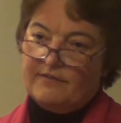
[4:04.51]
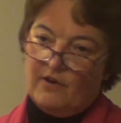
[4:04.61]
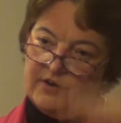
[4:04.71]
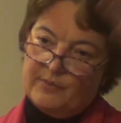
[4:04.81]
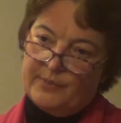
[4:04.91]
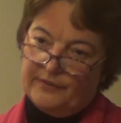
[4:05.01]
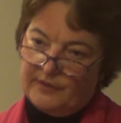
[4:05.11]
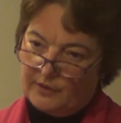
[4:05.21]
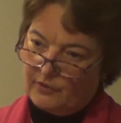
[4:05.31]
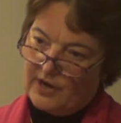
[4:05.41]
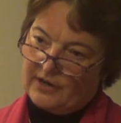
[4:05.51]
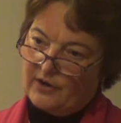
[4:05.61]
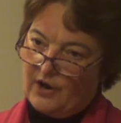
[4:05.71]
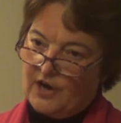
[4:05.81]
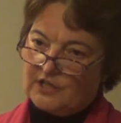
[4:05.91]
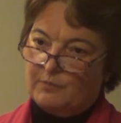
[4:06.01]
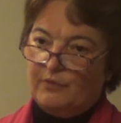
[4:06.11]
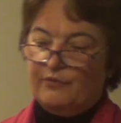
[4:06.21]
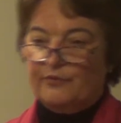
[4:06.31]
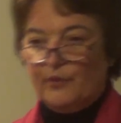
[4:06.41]
They've already billed their credit cards
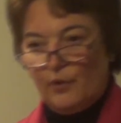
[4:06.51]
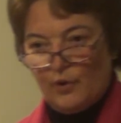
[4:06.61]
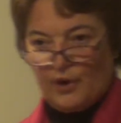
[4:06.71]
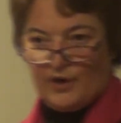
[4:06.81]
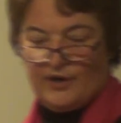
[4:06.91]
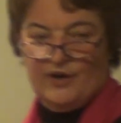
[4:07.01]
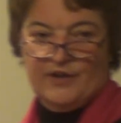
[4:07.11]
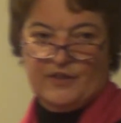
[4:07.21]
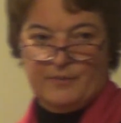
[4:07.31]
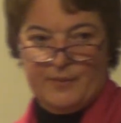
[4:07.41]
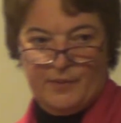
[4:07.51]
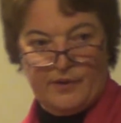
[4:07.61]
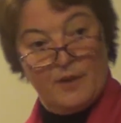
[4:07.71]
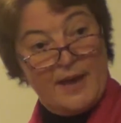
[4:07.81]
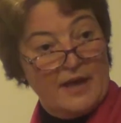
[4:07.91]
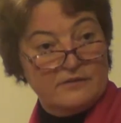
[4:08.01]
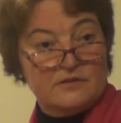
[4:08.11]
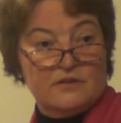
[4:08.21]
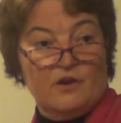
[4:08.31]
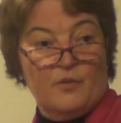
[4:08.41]
before the people come
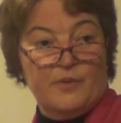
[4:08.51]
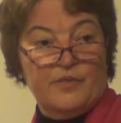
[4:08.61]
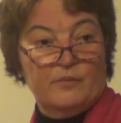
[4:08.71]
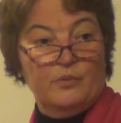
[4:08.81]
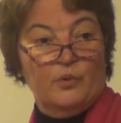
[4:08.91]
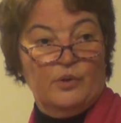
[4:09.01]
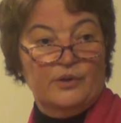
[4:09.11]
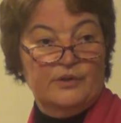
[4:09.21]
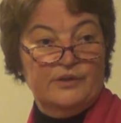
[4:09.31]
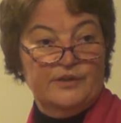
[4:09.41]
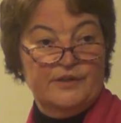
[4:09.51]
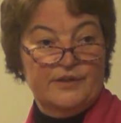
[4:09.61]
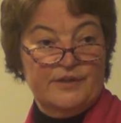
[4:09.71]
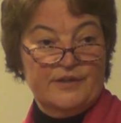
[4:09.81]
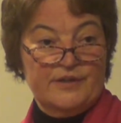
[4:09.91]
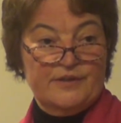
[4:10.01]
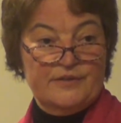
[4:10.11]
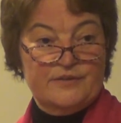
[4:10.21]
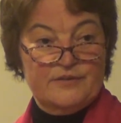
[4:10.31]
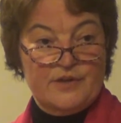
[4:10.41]
out to open the pool.
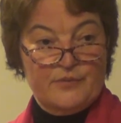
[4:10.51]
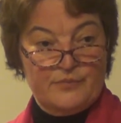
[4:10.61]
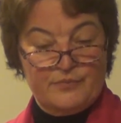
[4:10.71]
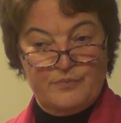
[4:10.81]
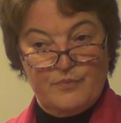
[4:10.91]
So